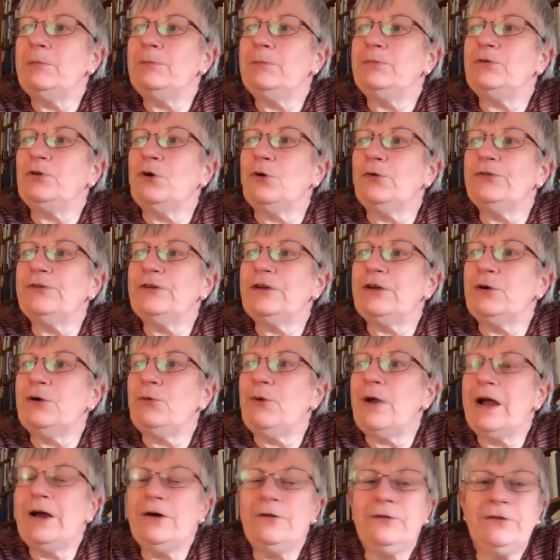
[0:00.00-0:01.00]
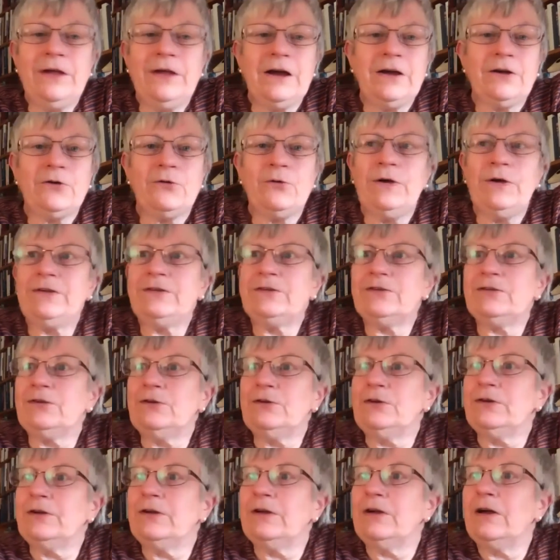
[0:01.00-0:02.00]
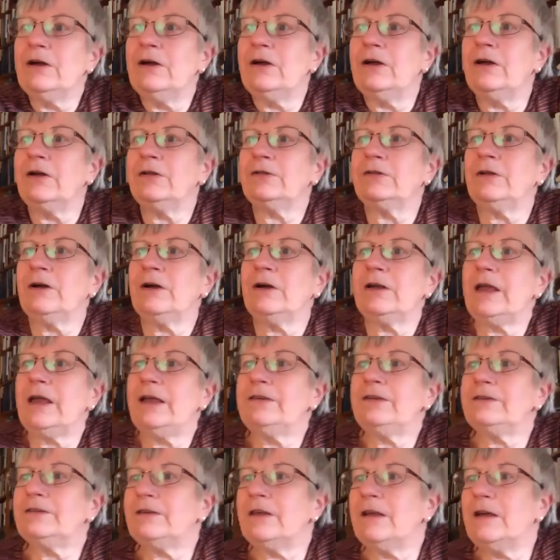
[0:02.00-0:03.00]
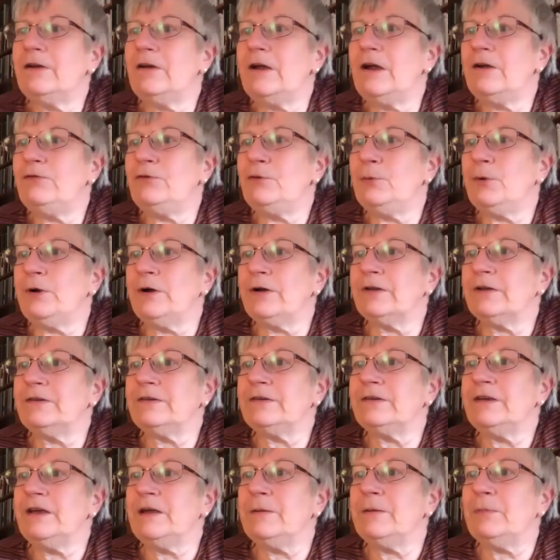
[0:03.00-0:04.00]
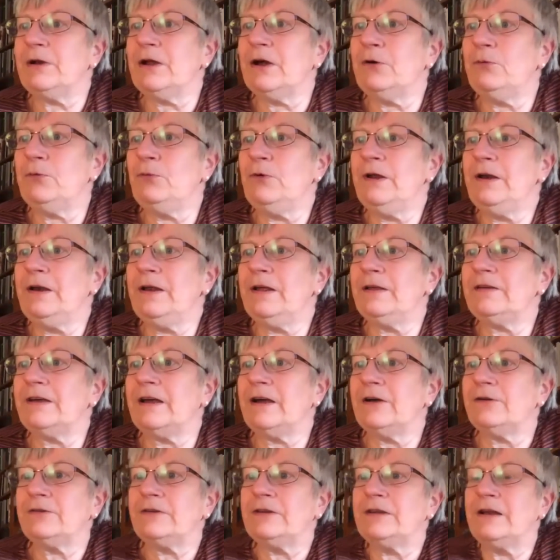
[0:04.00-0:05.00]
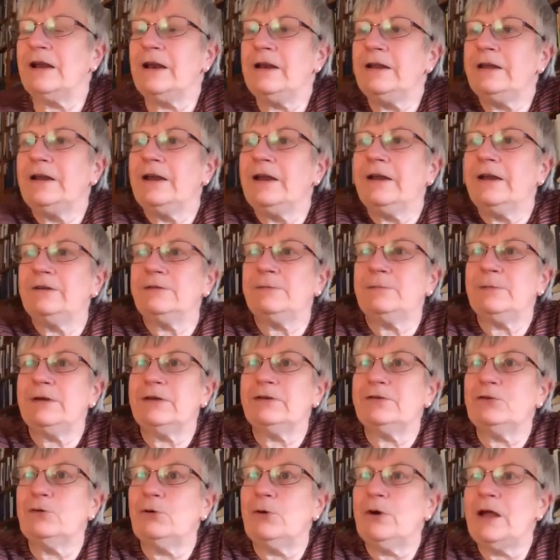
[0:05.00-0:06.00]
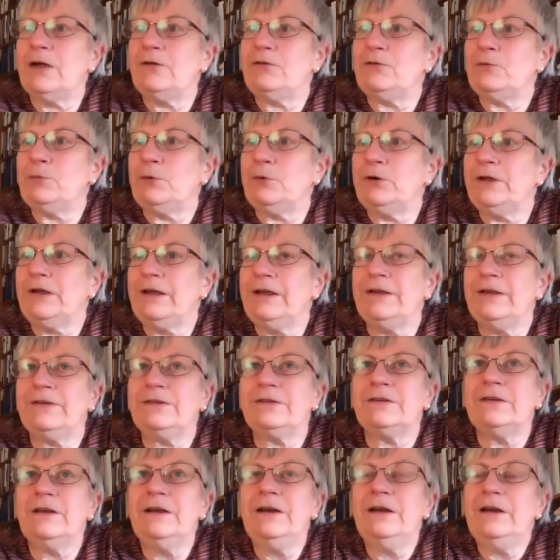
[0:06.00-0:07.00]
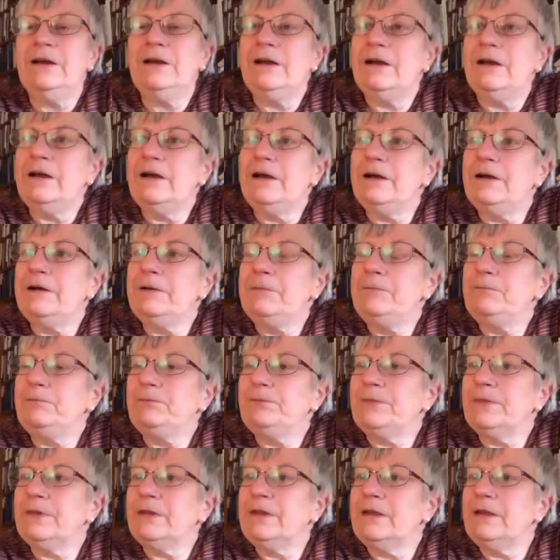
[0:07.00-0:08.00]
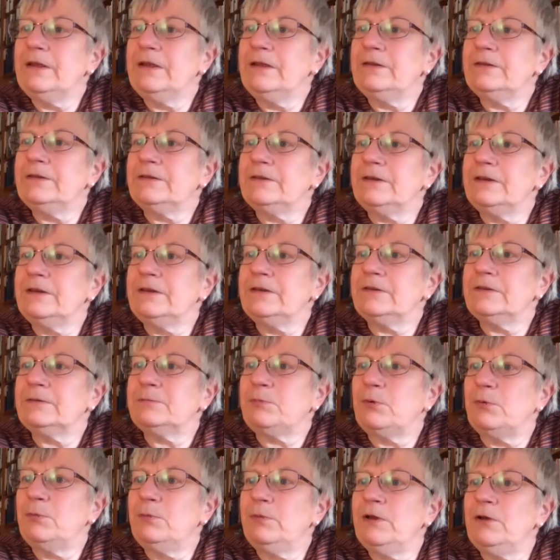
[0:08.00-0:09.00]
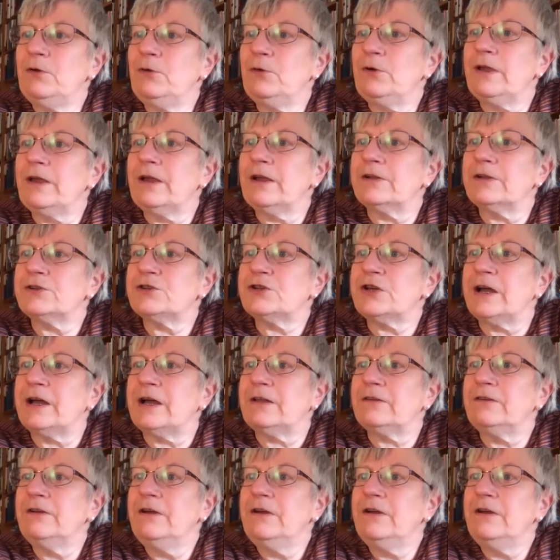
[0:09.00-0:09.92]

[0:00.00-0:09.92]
dodging around that question. I guess everyone can see it, but I'll read it out in any case because not everybody is probably looking at chat.